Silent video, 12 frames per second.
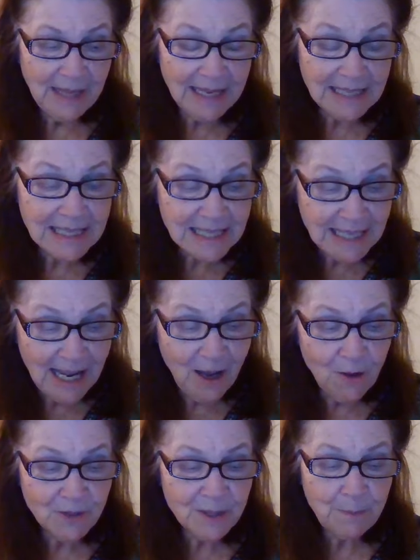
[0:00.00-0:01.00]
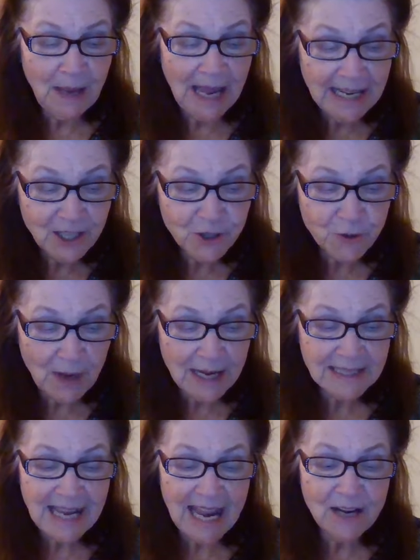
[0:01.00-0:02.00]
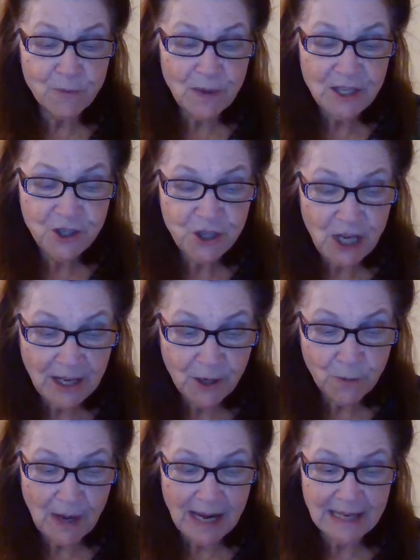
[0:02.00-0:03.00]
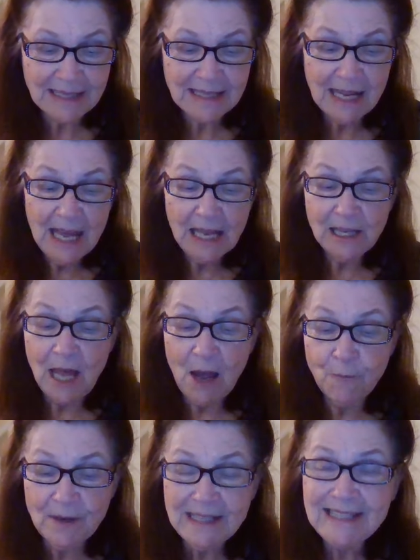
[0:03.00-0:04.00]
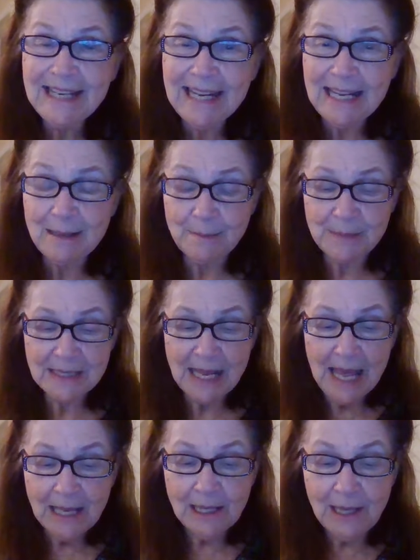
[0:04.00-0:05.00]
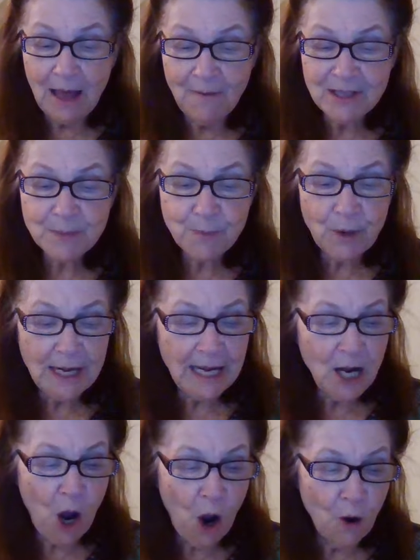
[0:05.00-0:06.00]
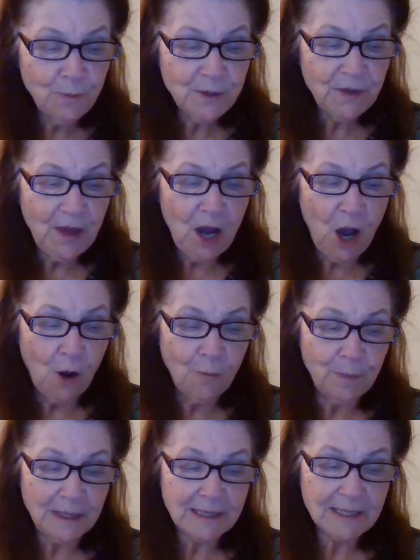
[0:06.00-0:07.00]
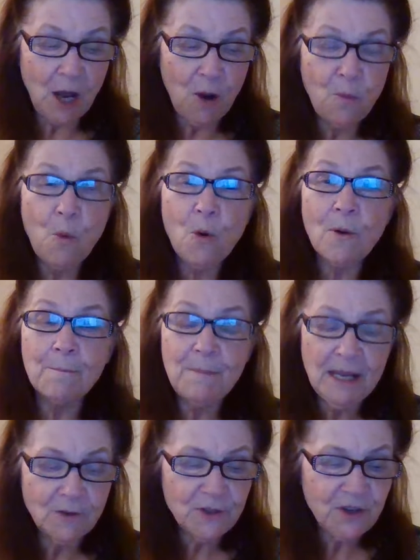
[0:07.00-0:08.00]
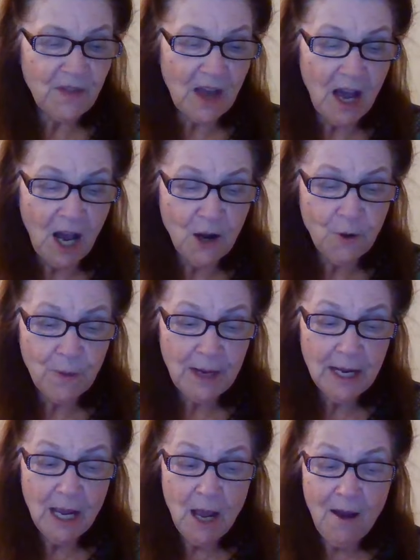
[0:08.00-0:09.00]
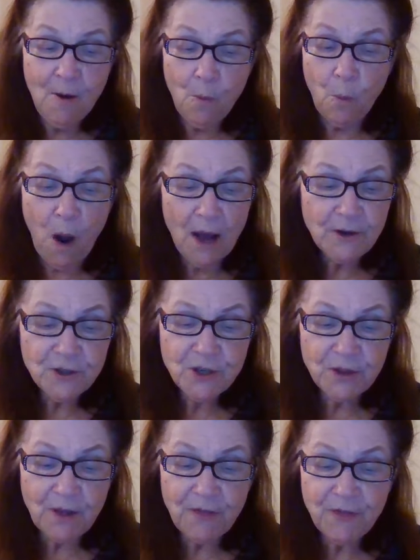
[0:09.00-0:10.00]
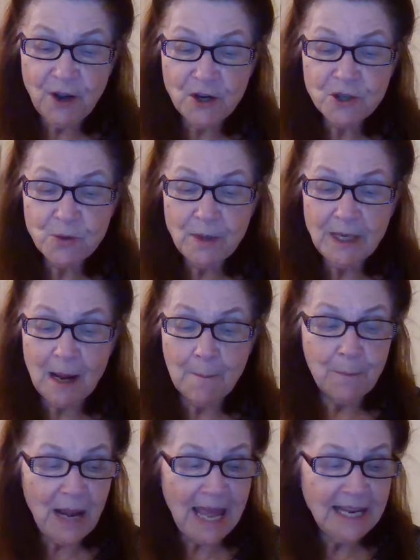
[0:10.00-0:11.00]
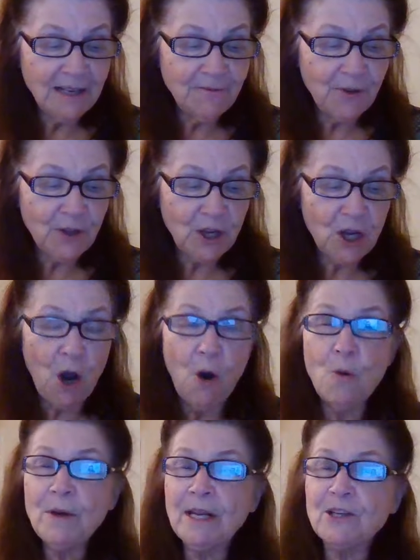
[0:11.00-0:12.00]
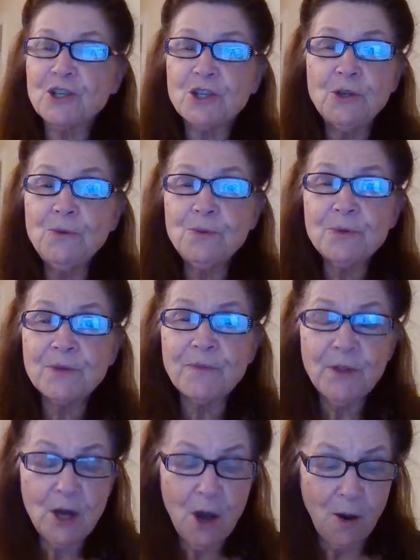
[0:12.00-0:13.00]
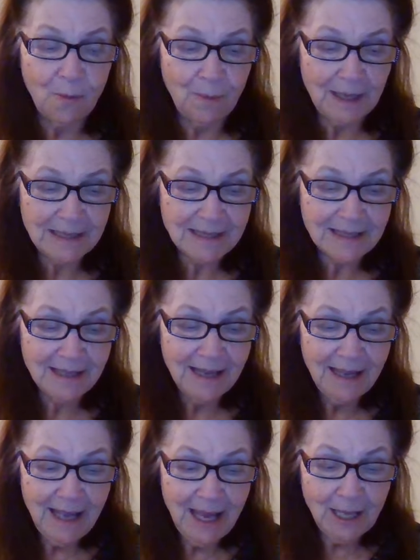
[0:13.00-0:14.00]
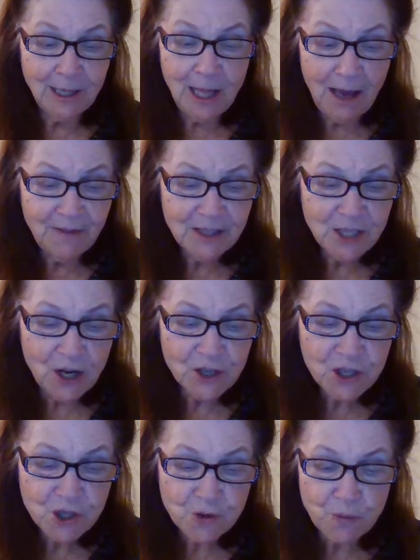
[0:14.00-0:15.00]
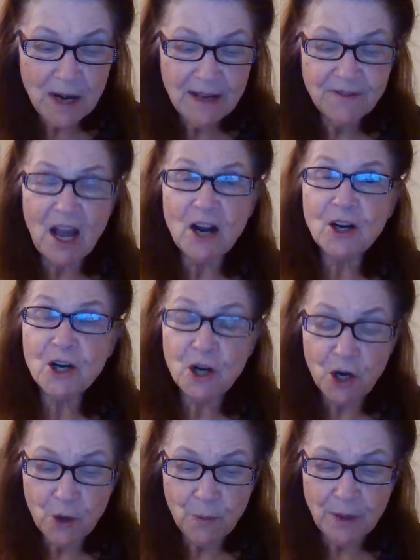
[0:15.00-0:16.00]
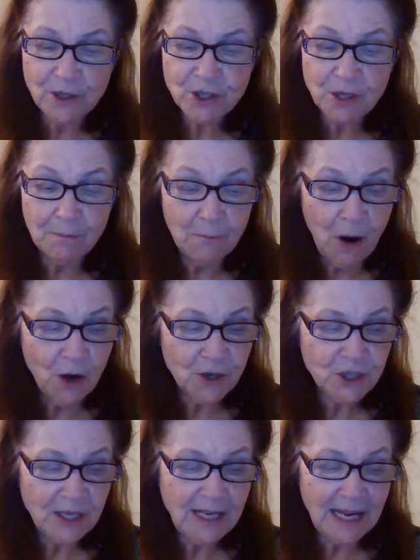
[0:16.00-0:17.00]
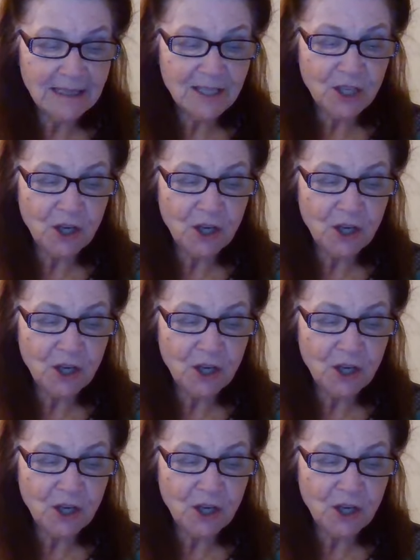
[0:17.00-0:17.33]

excels, penetrates, and regenerates. Love redeems. Love is bringing hope to the hopeless, a warm meal to the hungry, water to the thirsty, and a blanket for the cold, and shoes for the homeless. Love is our strength, our courage to march against